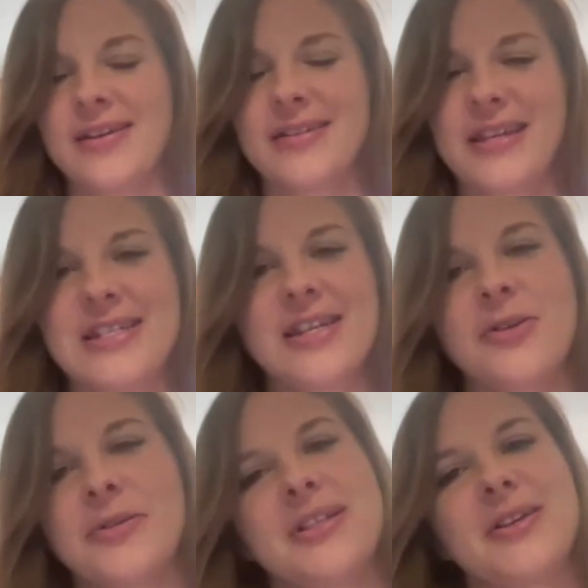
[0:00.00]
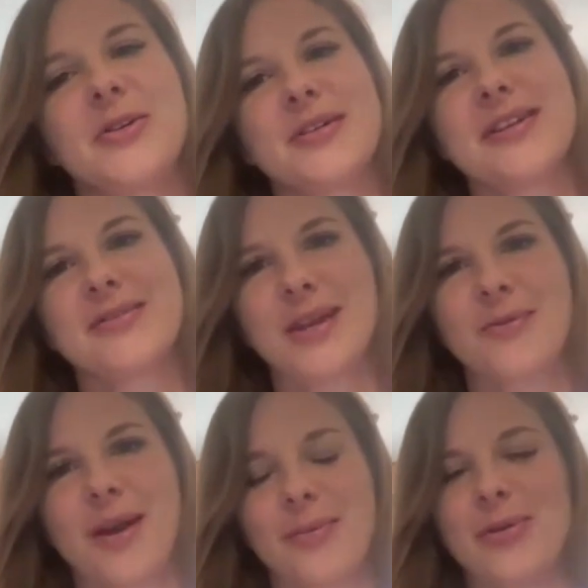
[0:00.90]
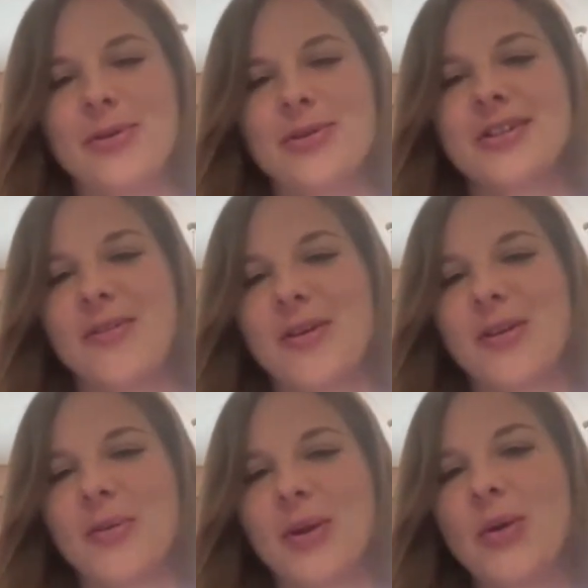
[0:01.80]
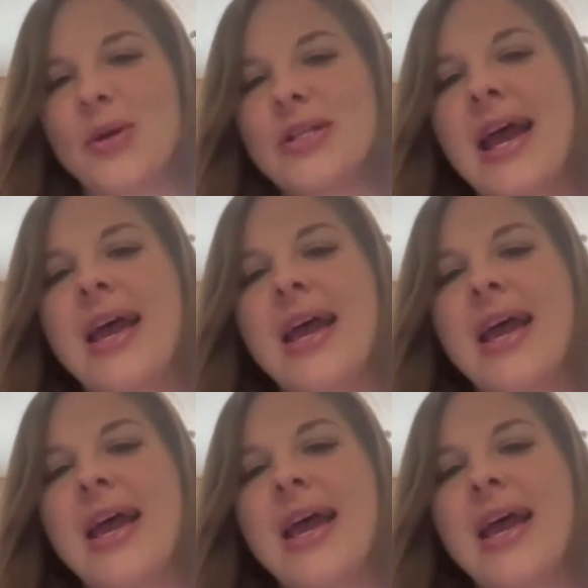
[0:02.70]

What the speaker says: continuously going down that rabbit hole, because I feel that we could.